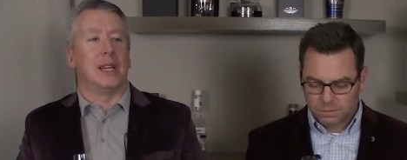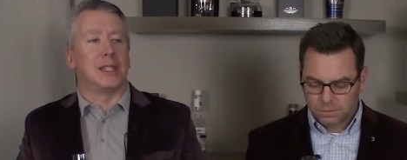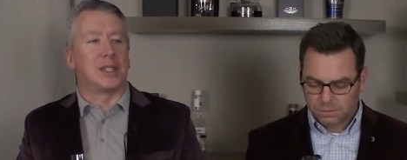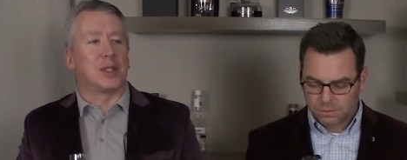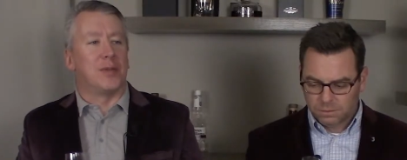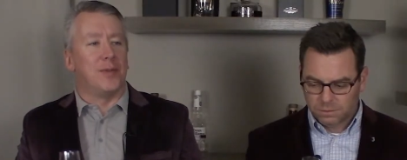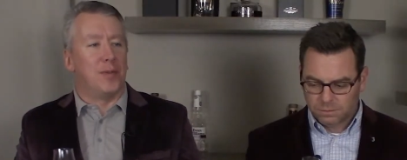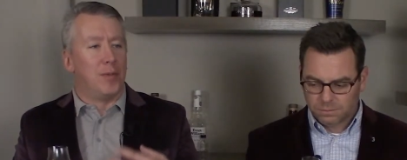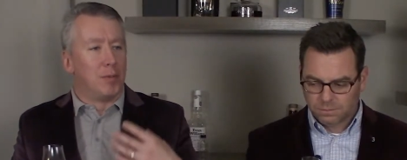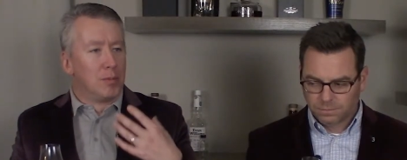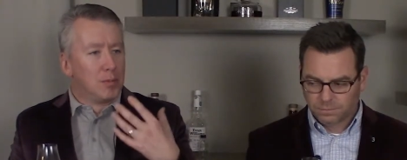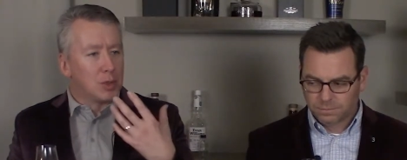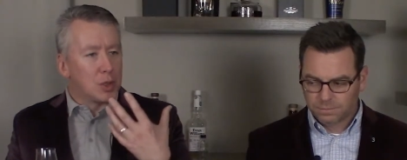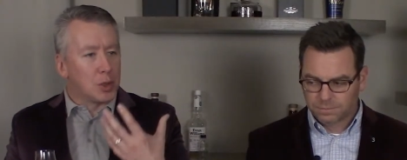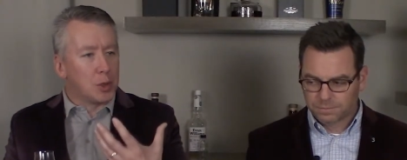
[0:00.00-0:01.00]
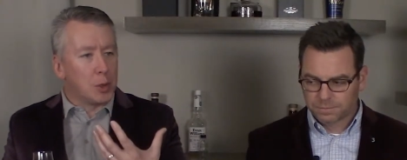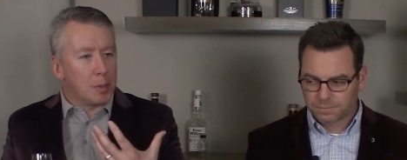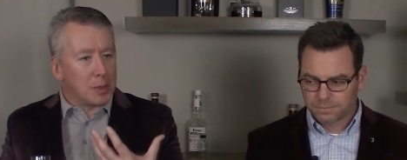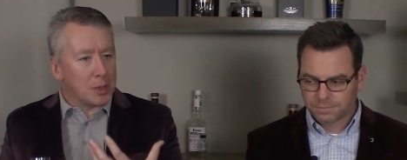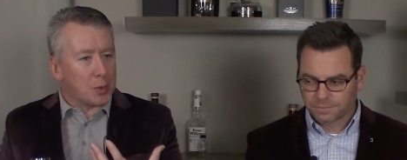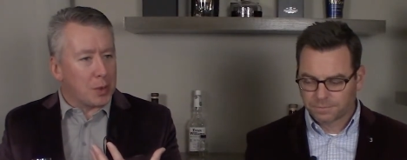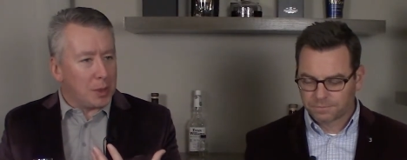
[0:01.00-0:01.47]
Speaker 1: It's
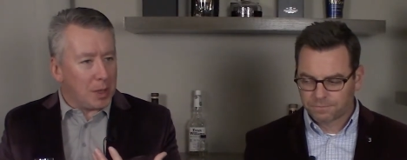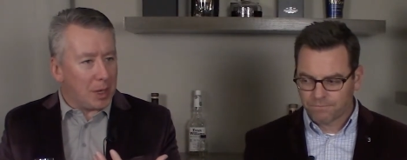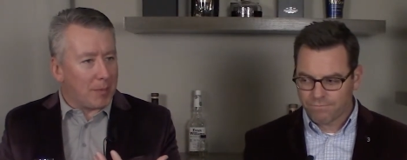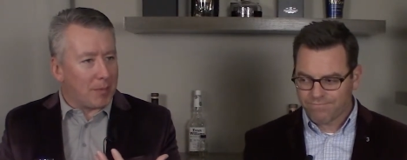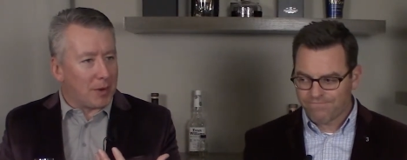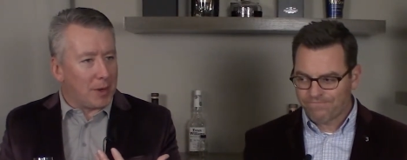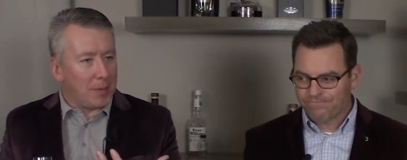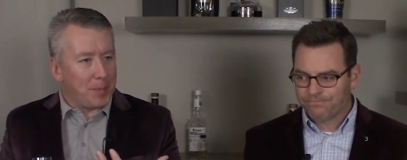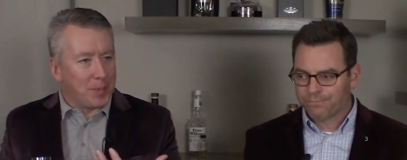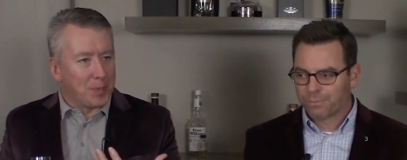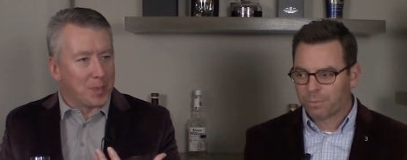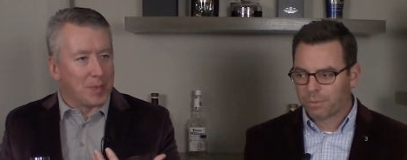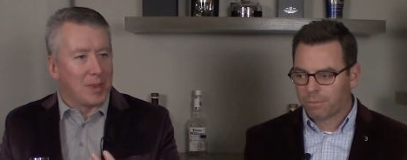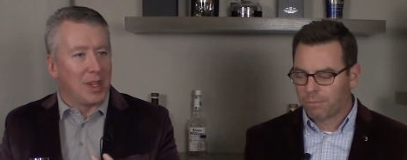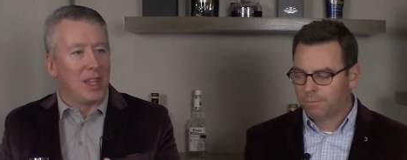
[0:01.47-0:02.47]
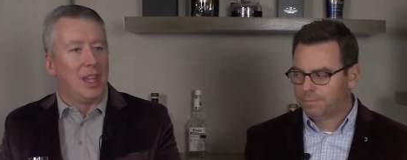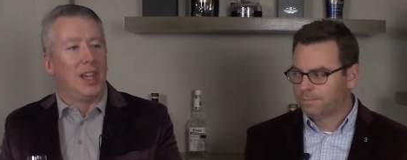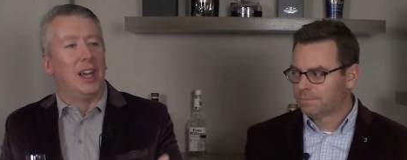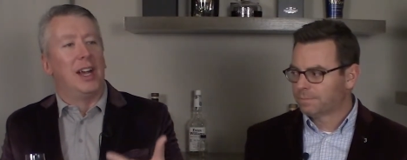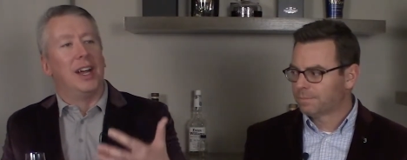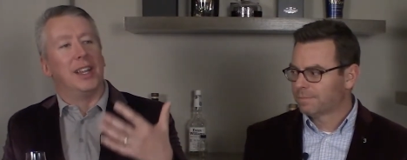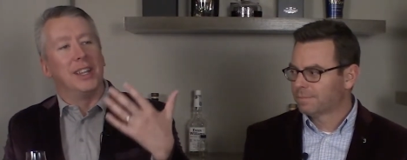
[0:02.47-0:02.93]
super sweet up front,
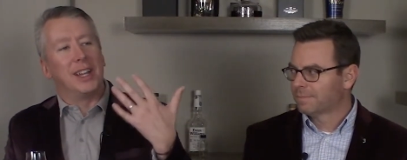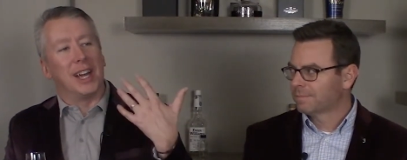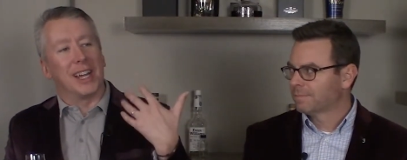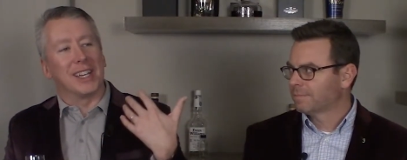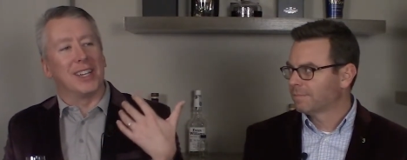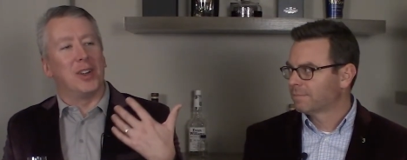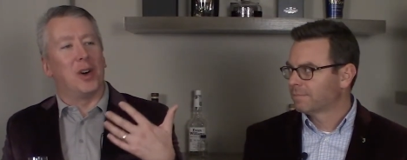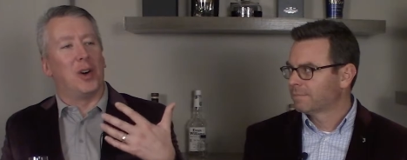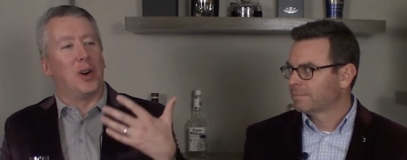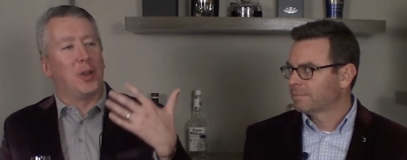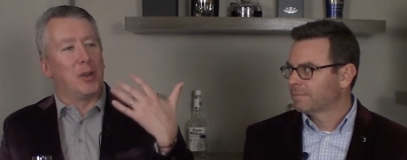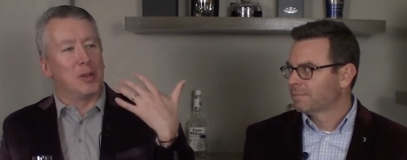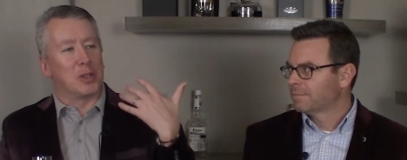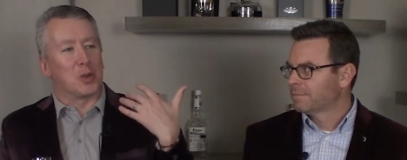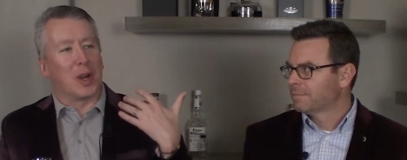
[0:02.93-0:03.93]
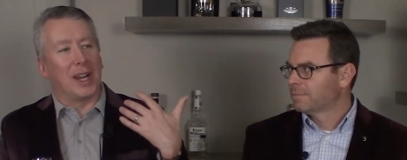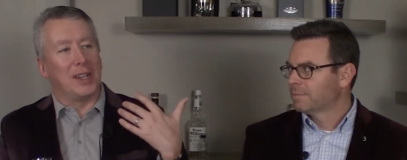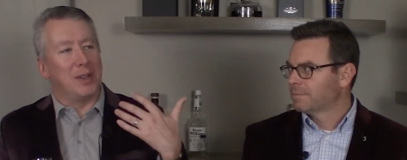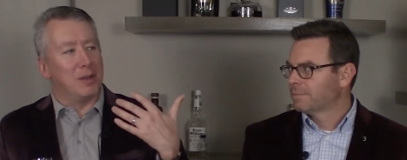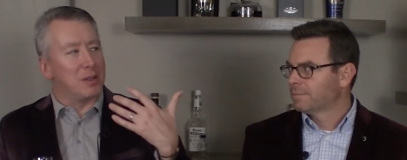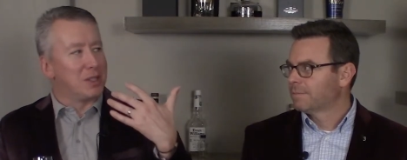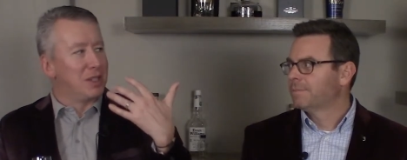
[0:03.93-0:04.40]
and then I get all those rye
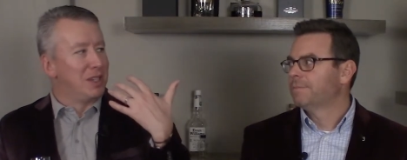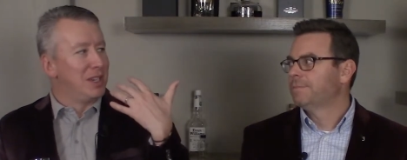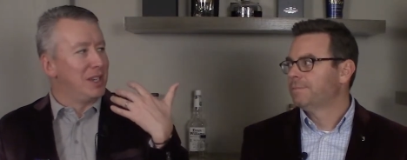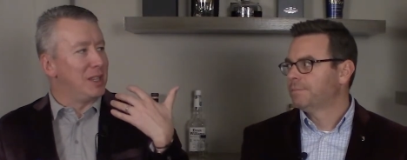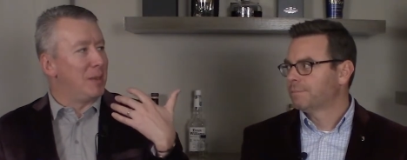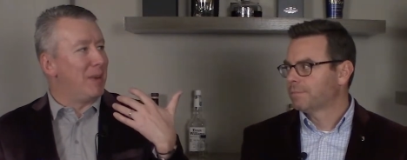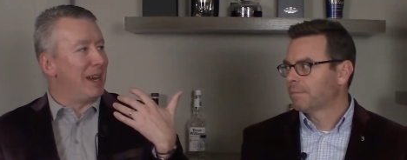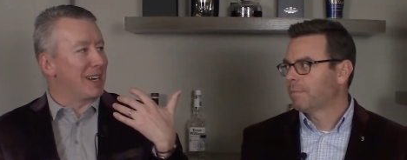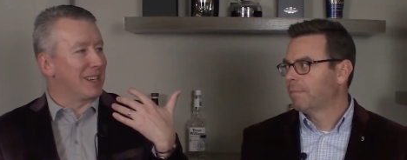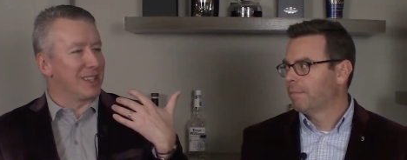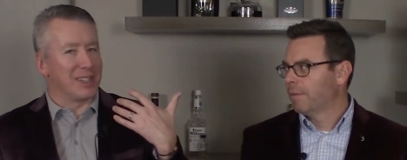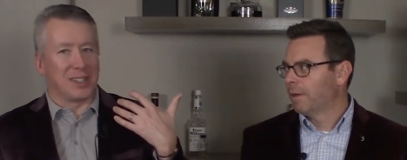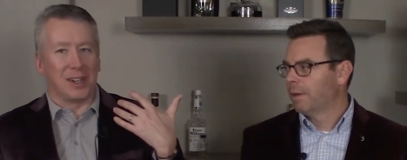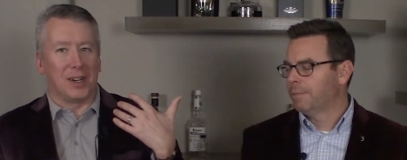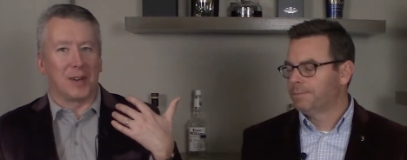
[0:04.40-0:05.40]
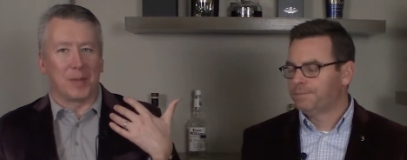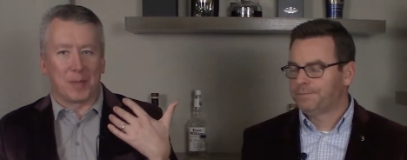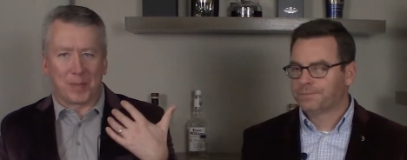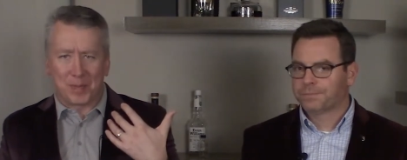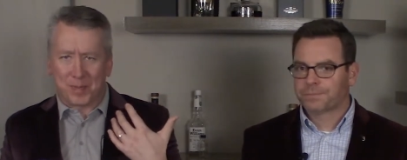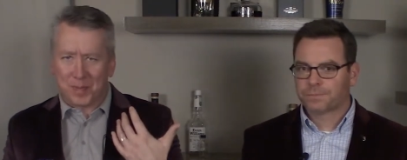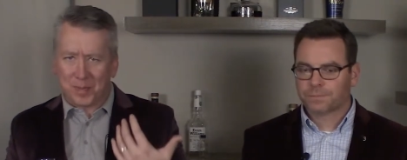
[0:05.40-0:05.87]
notes in the back of the yeah. tongue.
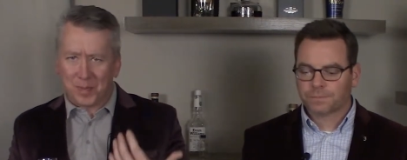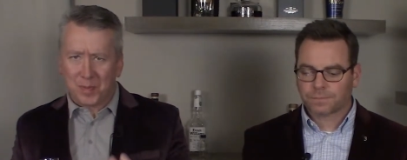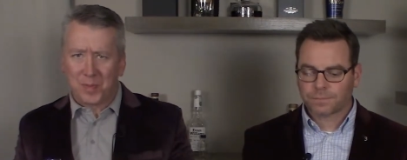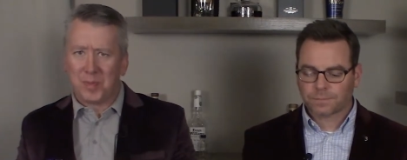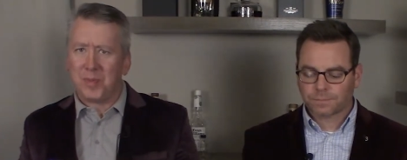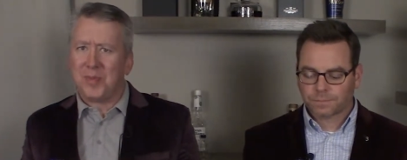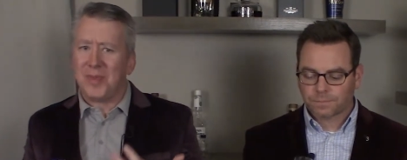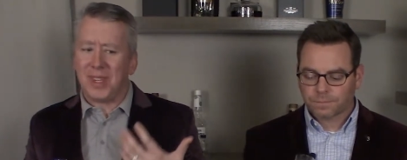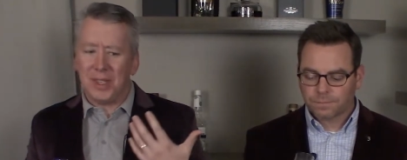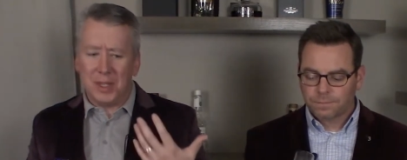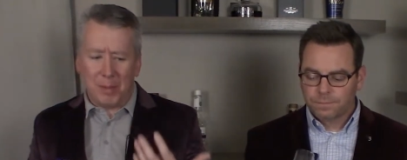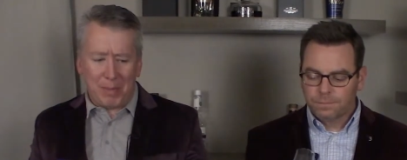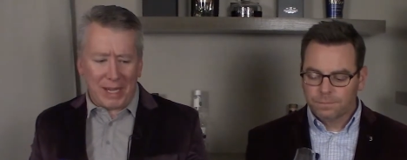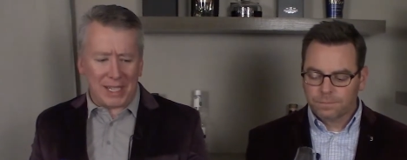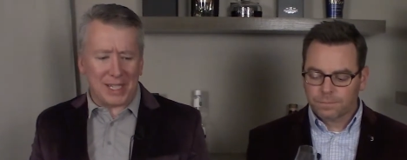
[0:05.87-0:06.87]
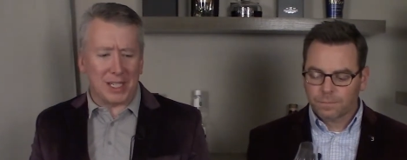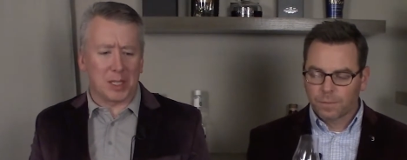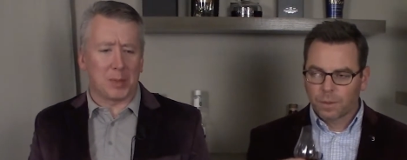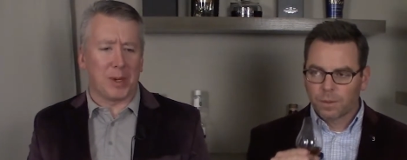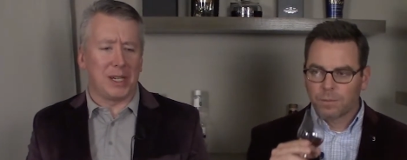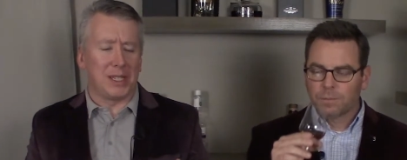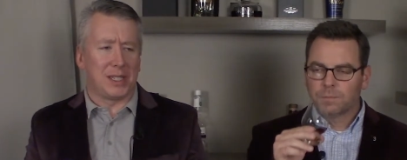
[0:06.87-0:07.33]
The baking
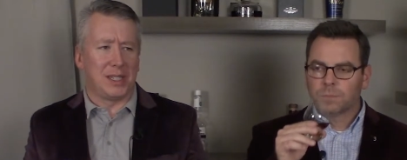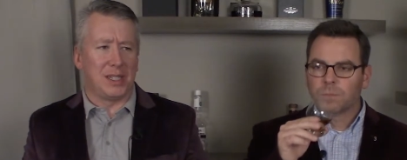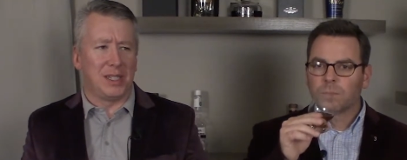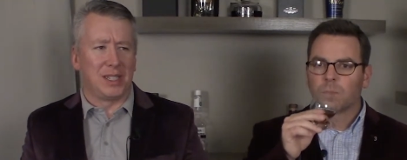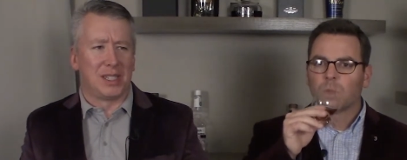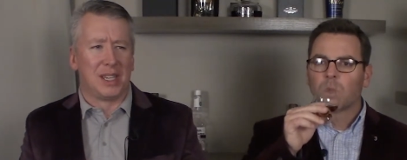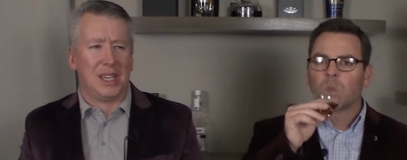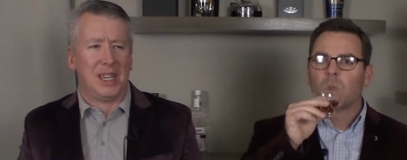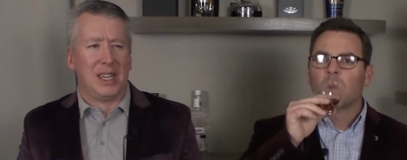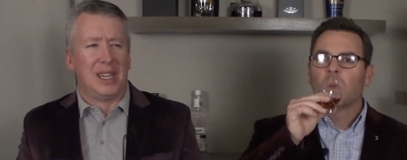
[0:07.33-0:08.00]
spices,